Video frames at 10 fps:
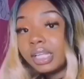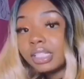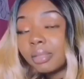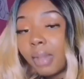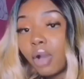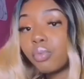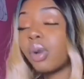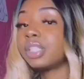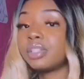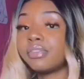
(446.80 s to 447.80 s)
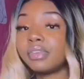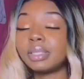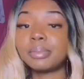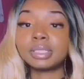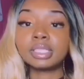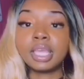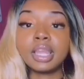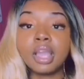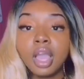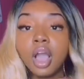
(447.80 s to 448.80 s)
Density is about 150%.